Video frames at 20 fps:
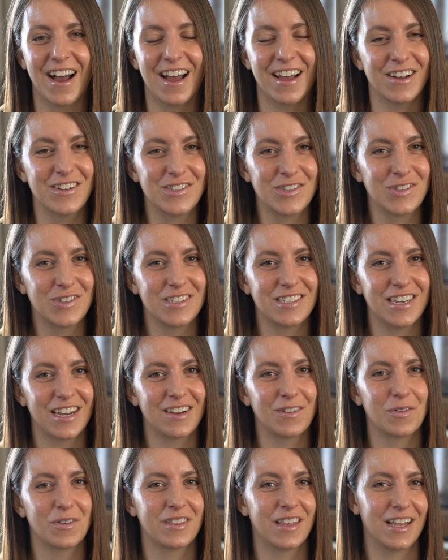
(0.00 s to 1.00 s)
I also
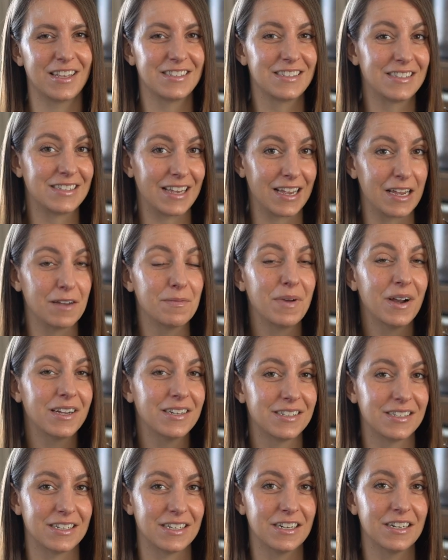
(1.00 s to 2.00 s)
stuck with that same
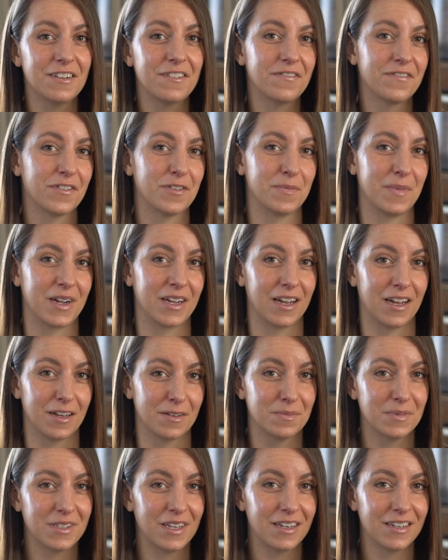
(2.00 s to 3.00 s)
idea for my
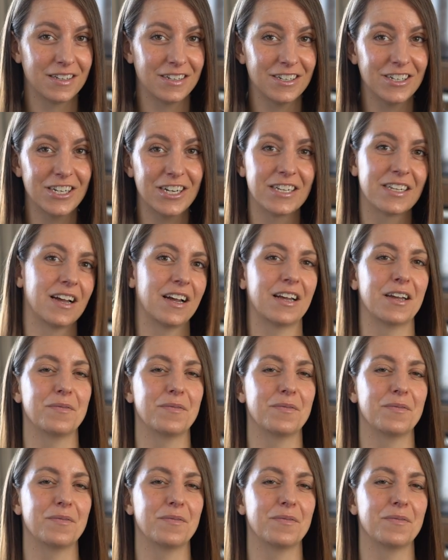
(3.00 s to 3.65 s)
hubs that year and got